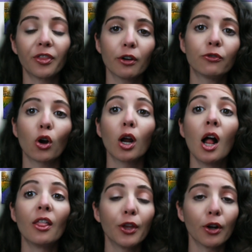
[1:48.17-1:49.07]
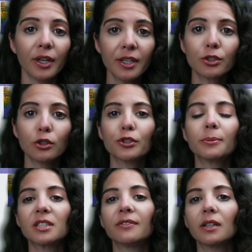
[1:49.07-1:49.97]
Therefore, there is no
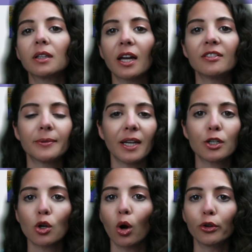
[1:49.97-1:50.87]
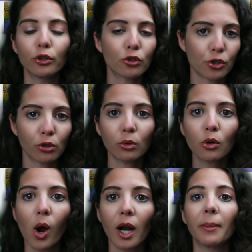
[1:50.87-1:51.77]
specific life stage or nutritional
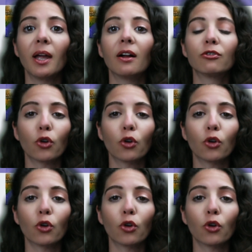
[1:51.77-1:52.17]
requirement